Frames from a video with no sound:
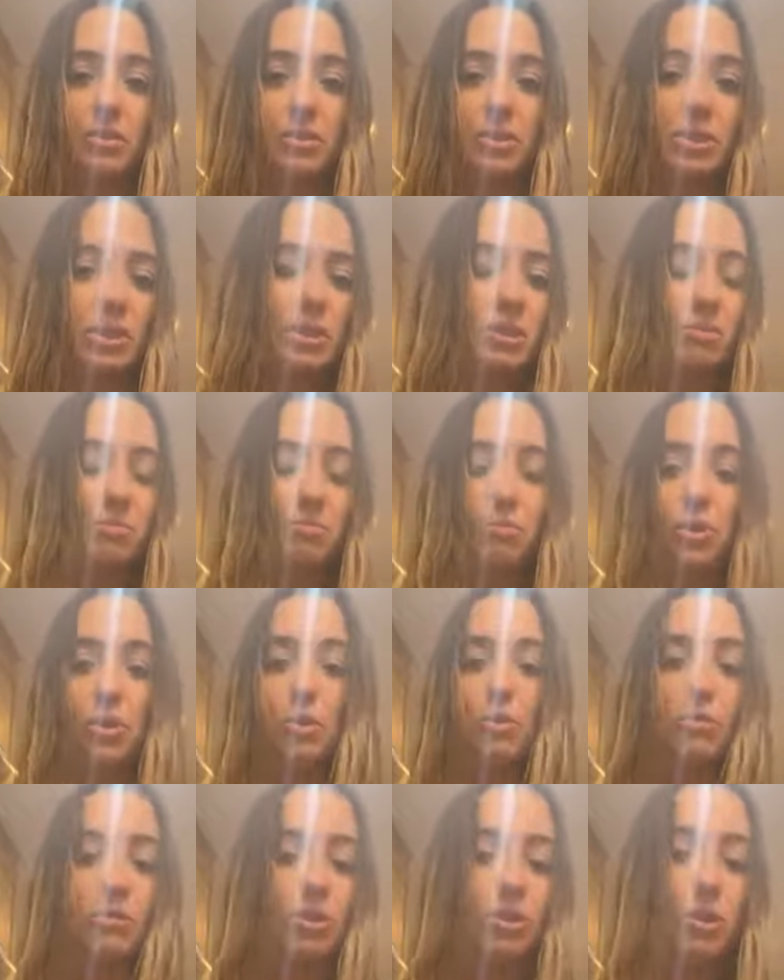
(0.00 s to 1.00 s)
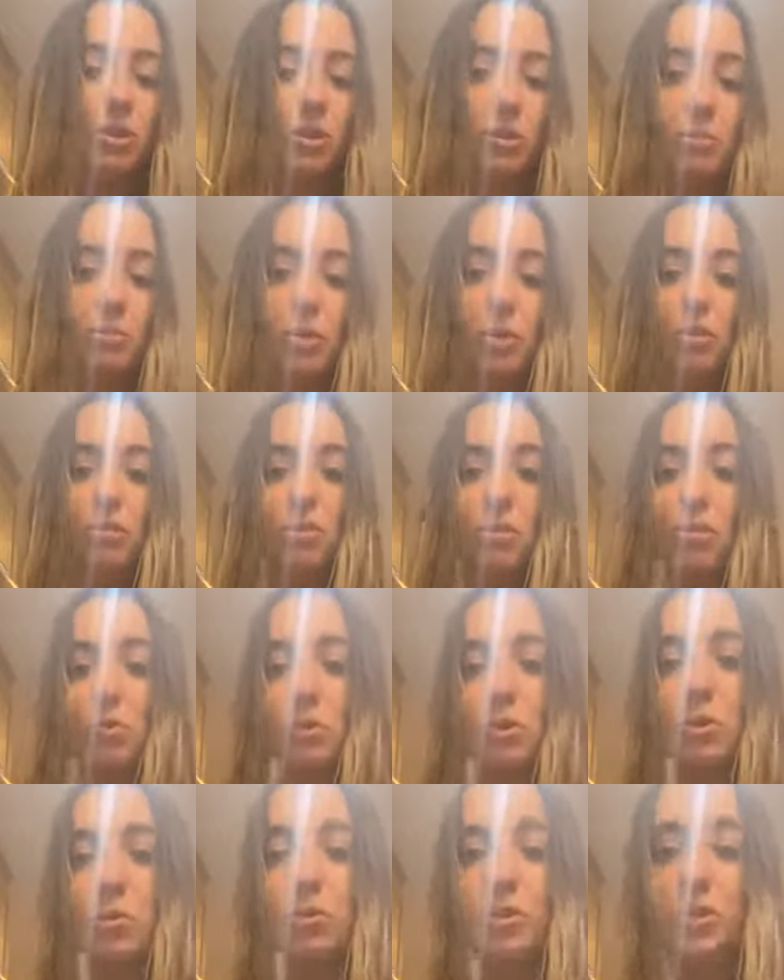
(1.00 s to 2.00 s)
just beautiful, beautiful,
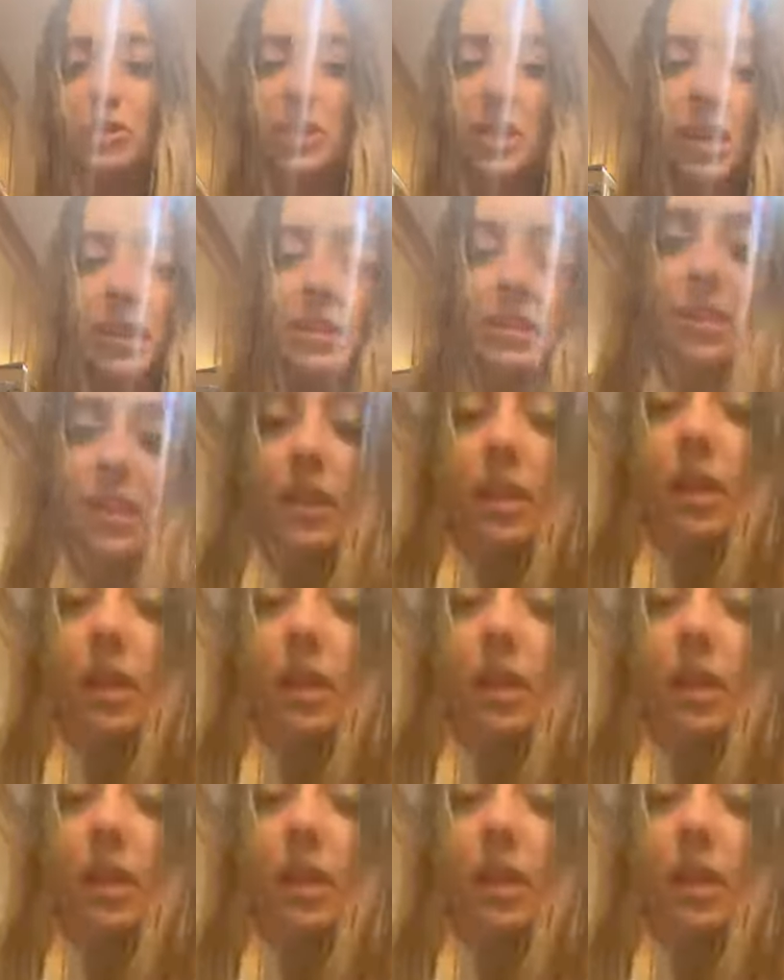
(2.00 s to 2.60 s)
beautiful scent.